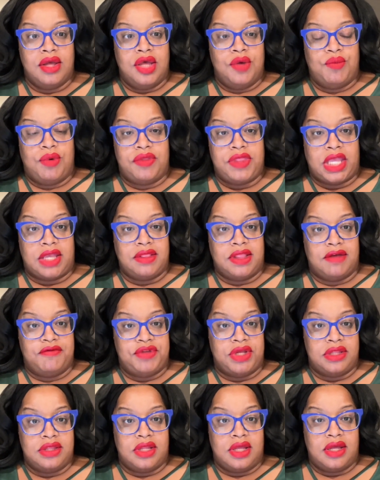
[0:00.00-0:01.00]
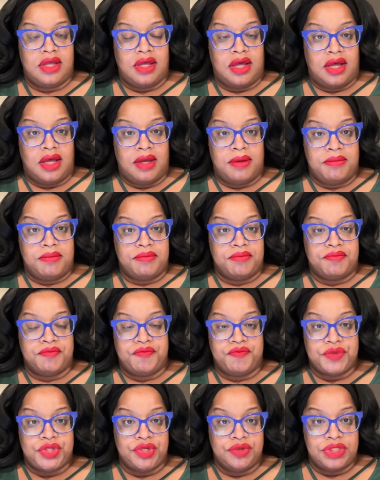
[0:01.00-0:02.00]
when they lived in the
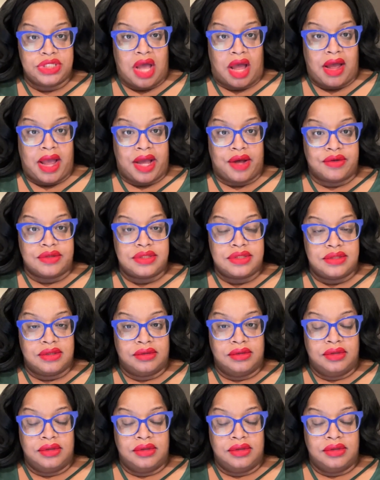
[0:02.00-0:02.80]
Utah house.